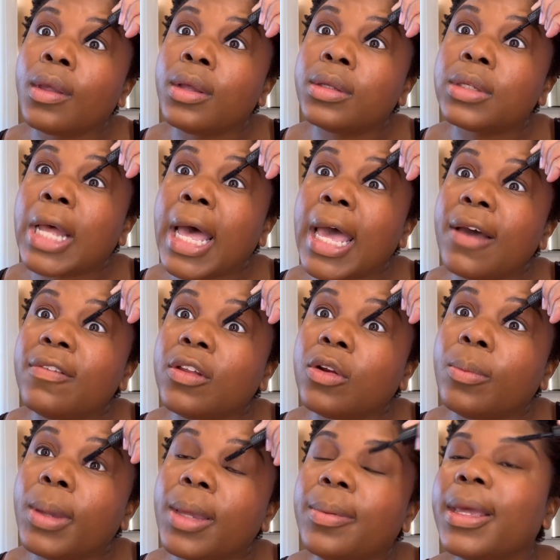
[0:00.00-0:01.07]
I have little
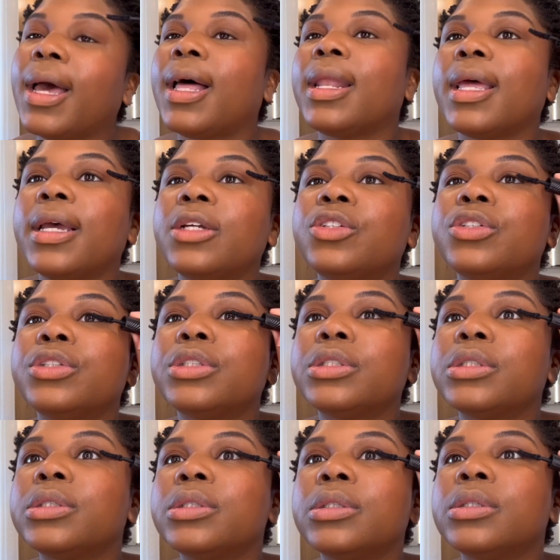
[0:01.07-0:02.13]
baby eyelashes,